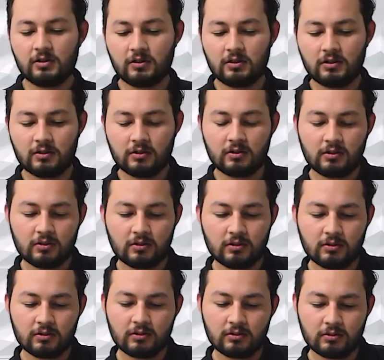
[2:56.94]

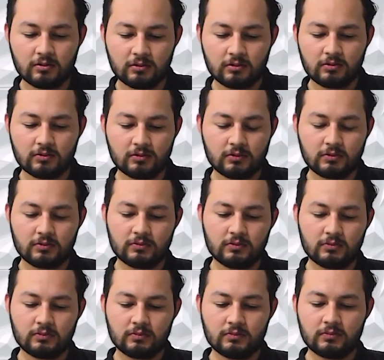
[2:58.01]

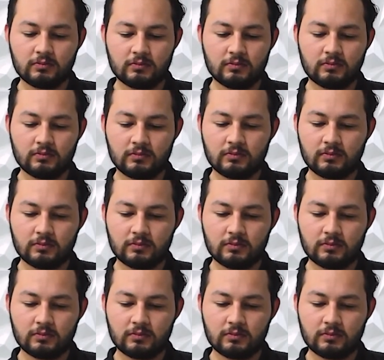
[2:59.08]
[no speech]